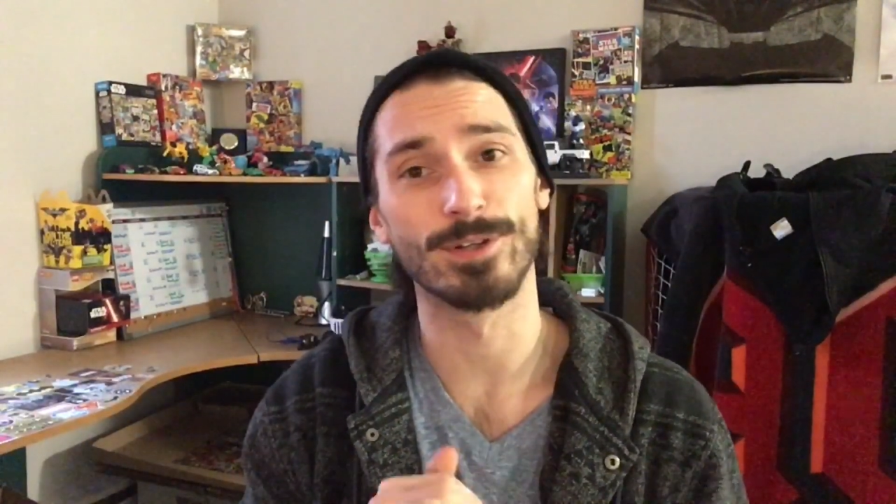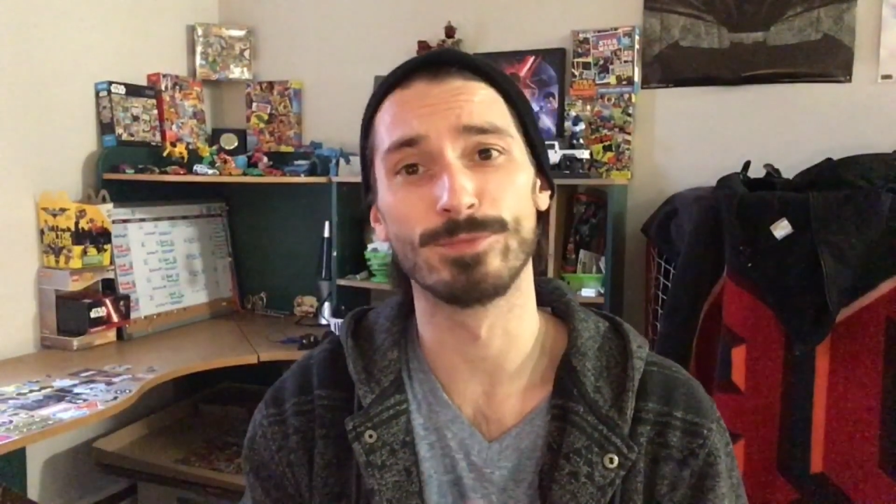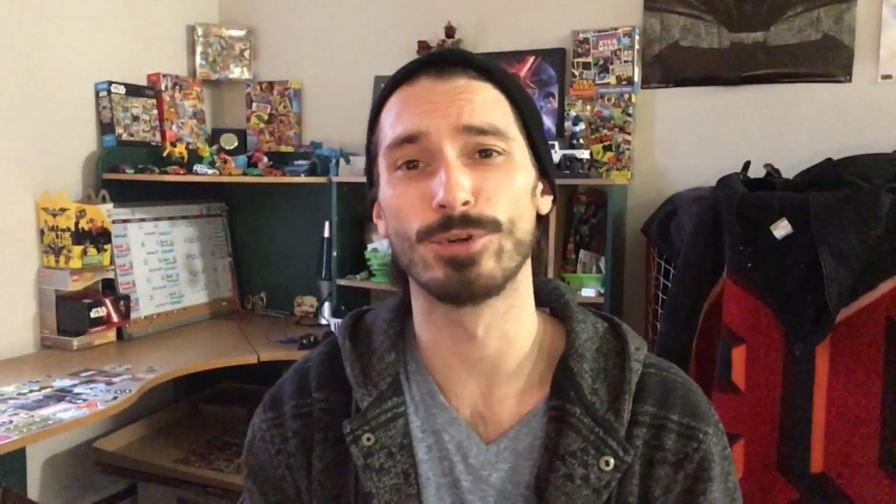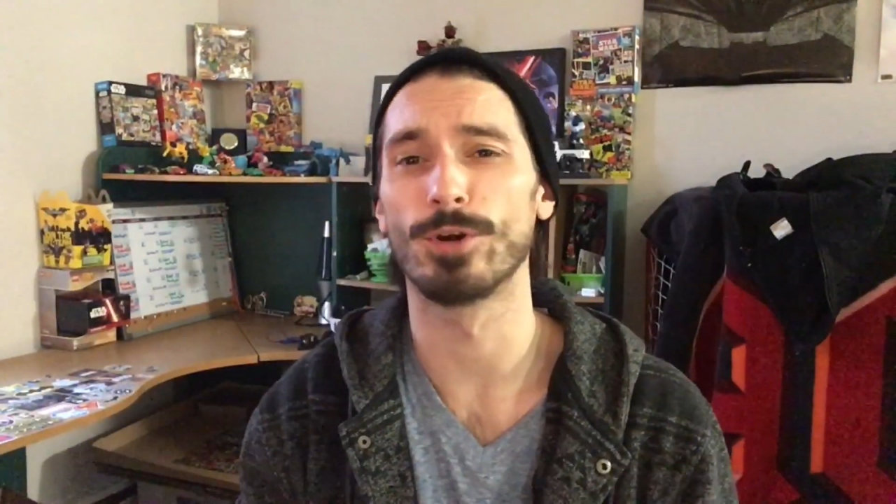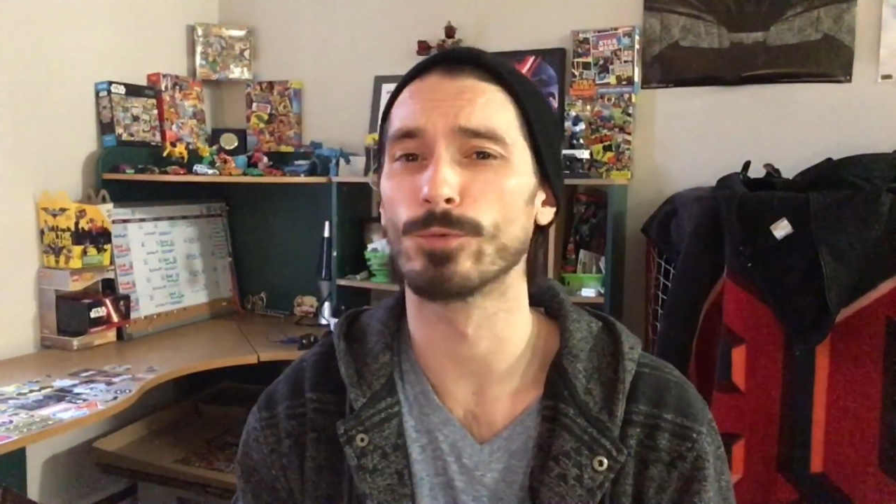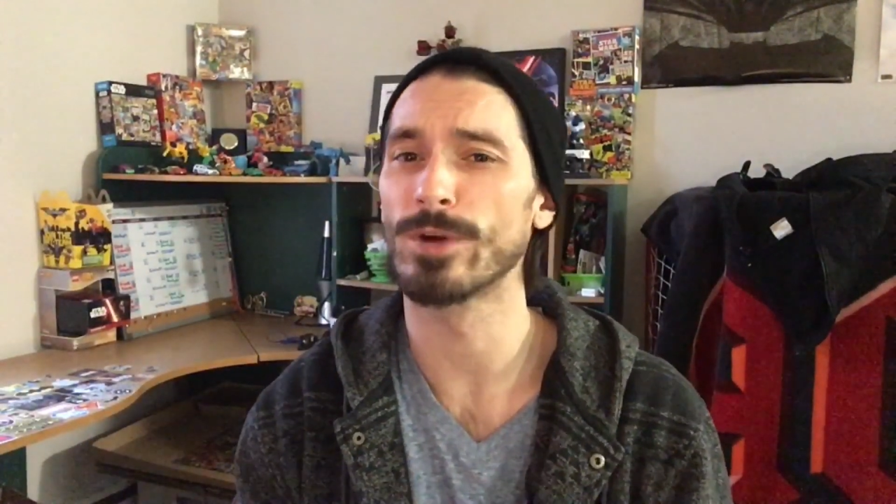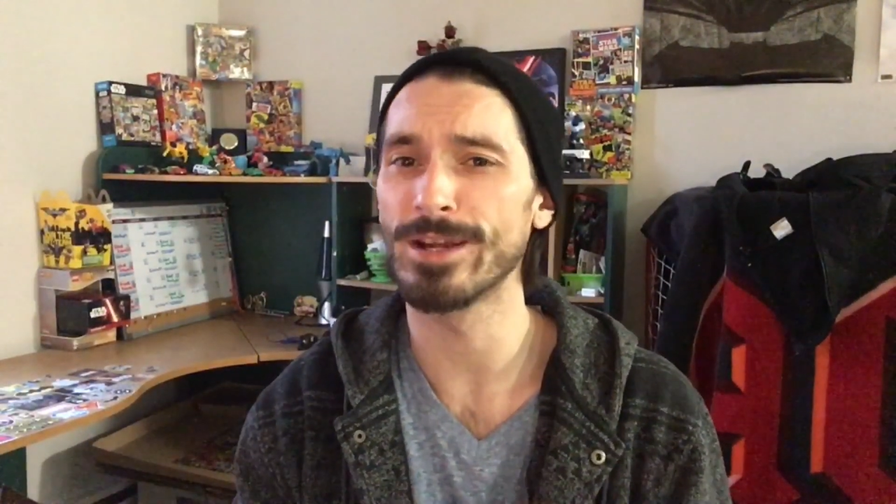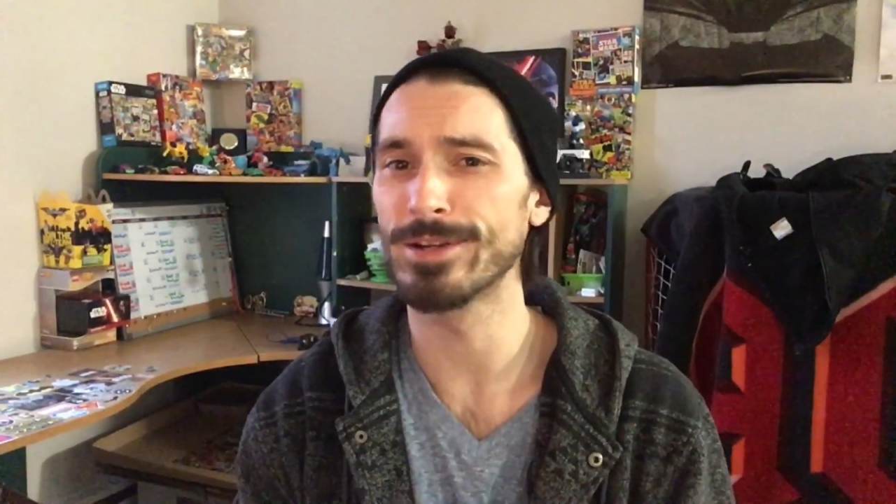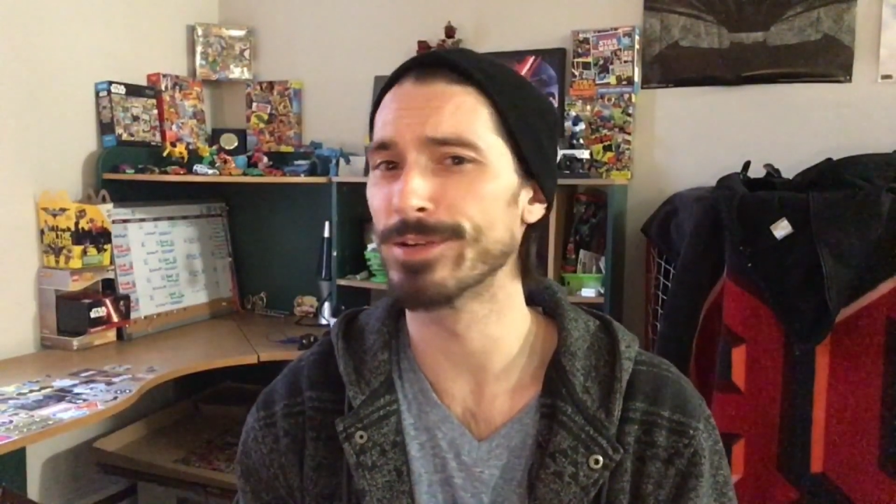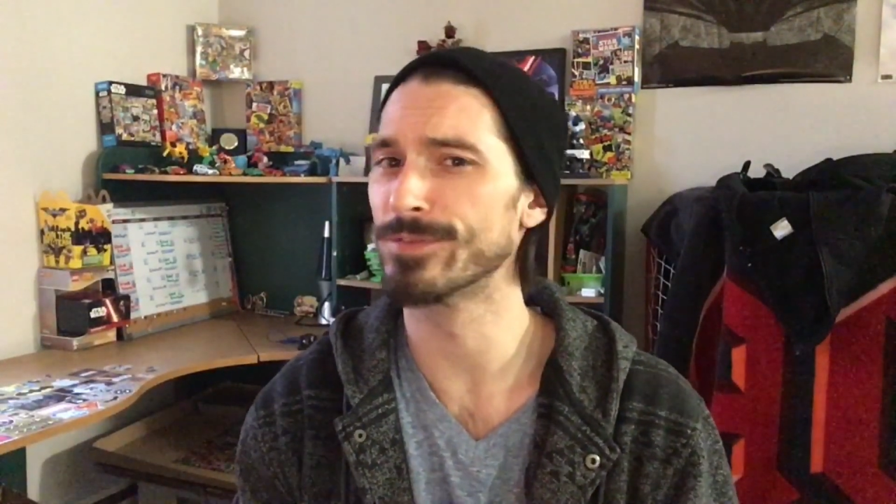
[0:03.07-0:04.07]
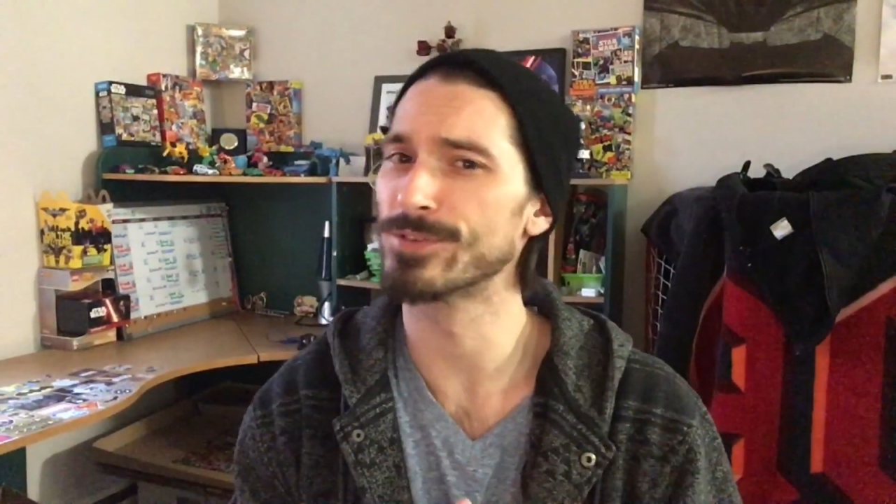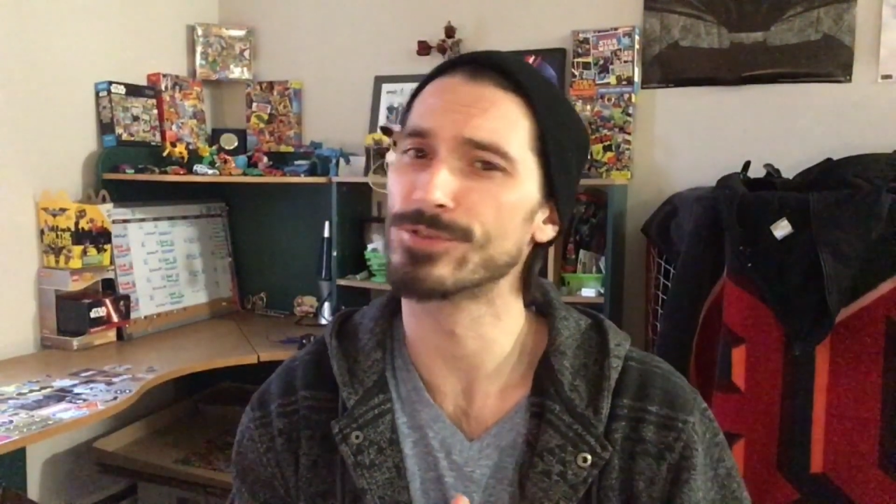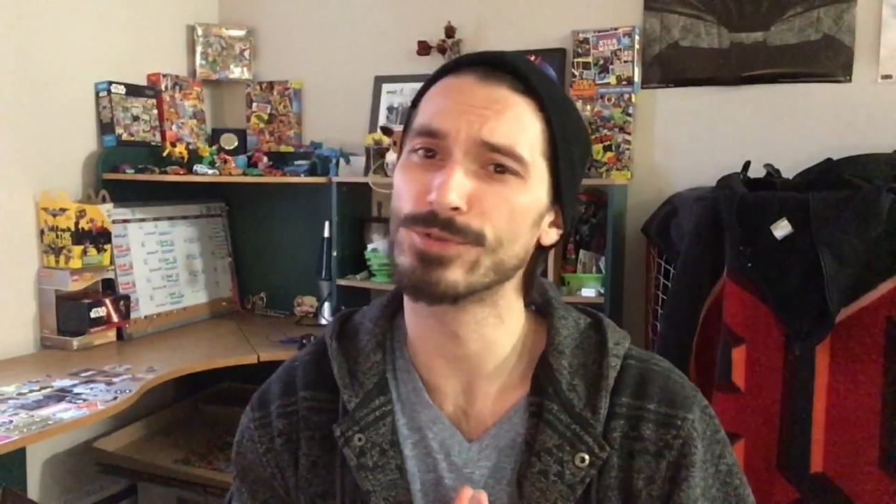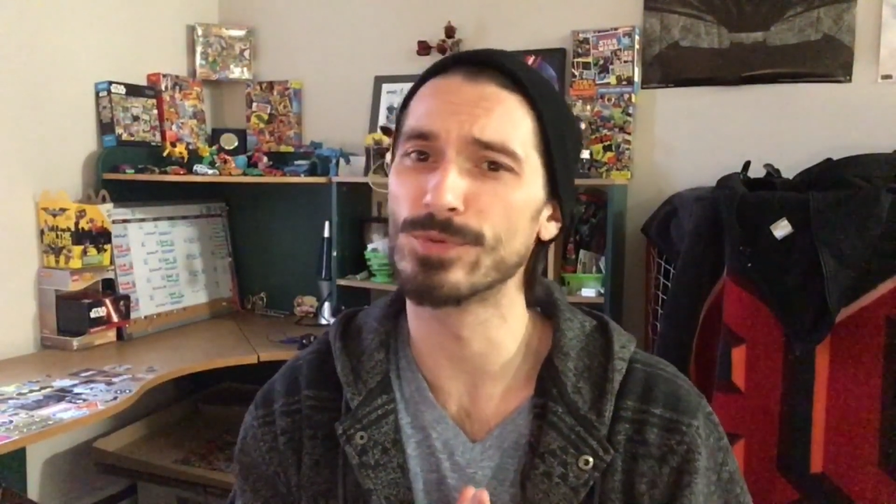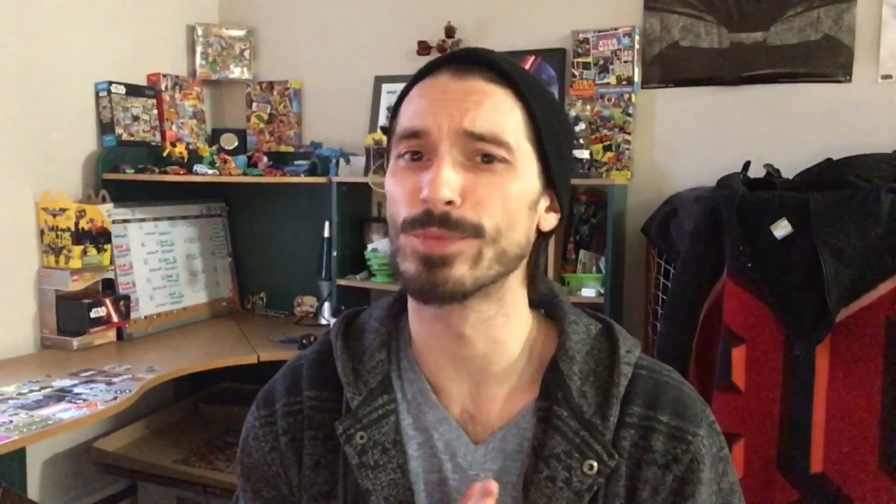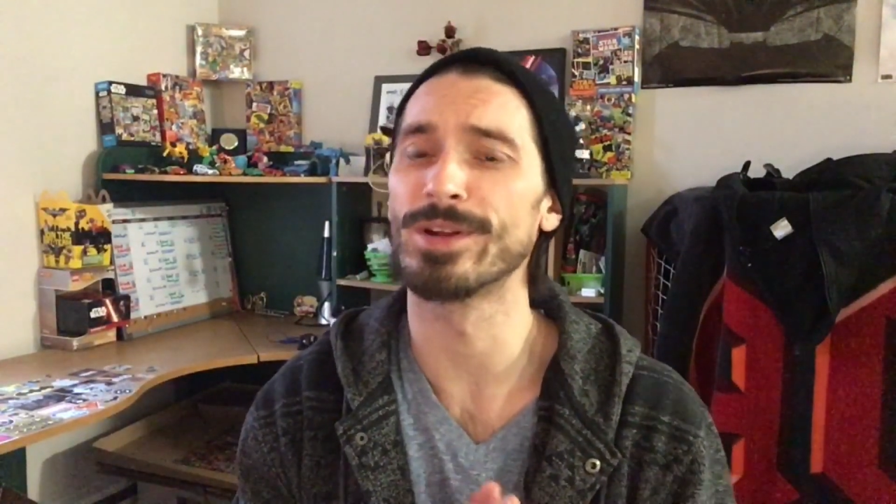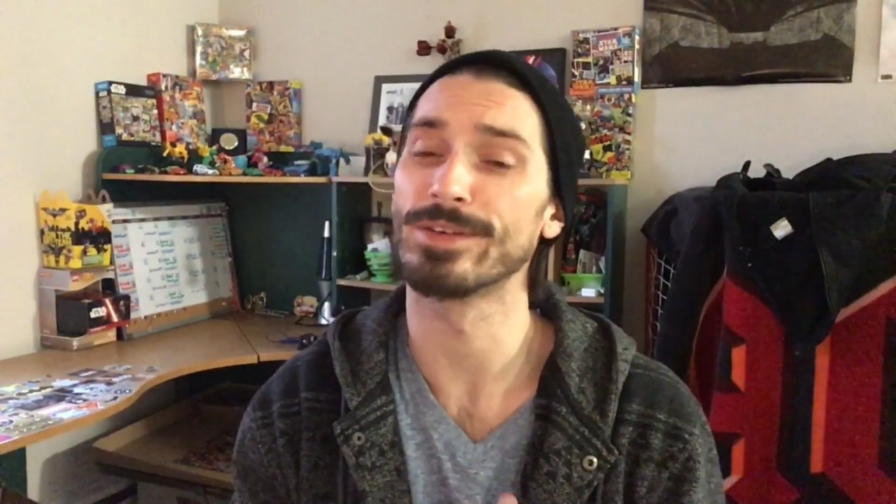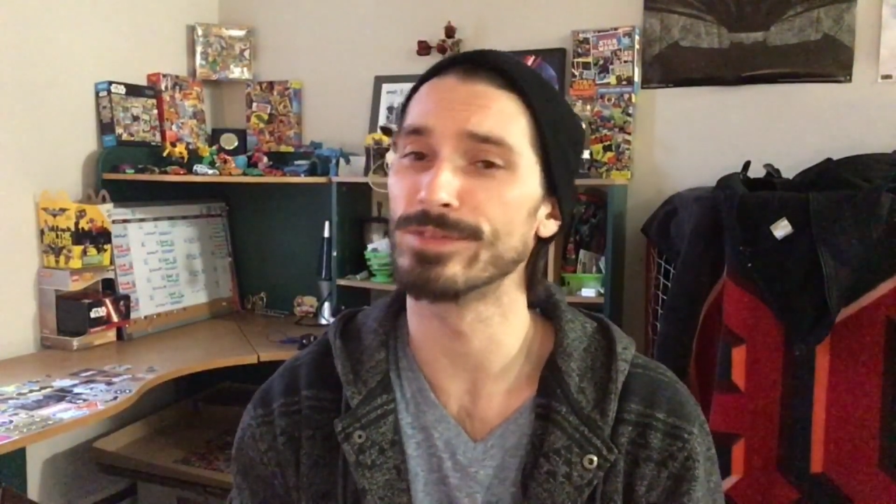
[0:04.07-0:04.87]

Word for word: Welcome to our Reign of the Supermen